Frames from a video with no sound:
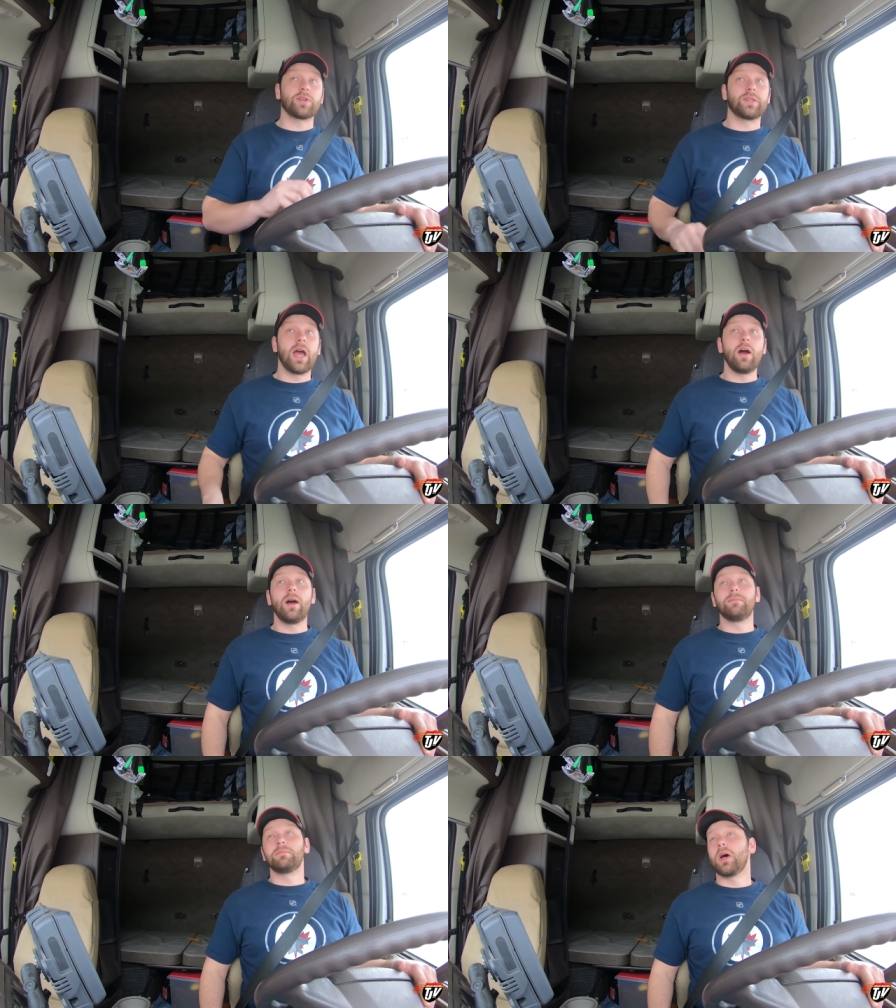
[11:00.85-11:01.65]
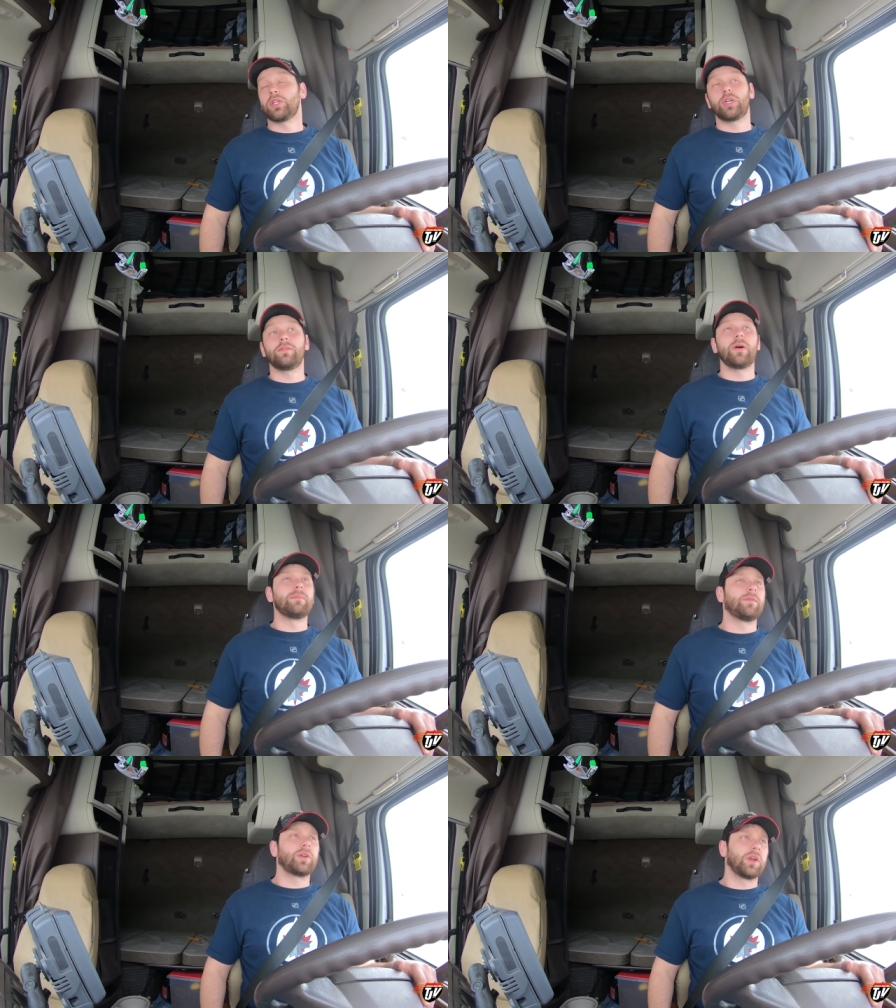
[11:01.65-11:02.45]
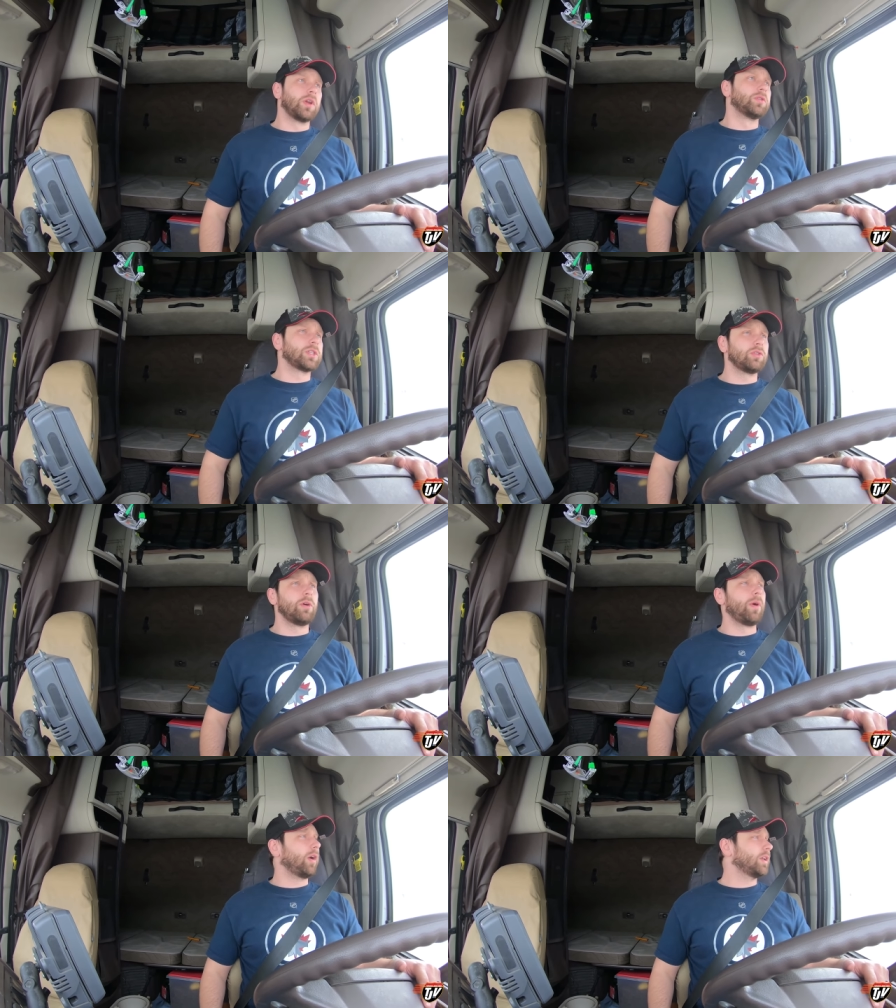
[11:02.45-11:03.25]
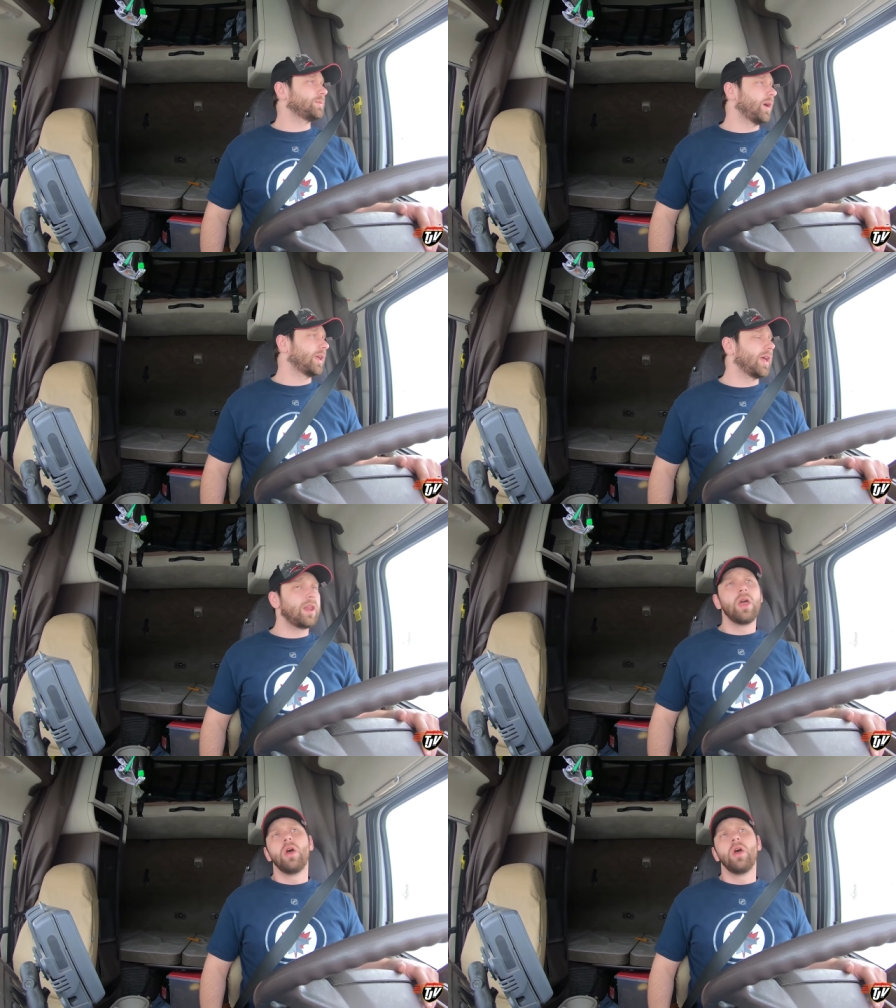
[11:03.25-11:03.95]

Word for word: So now I'm not sure if I'm ever gonna nose into a parking spot again.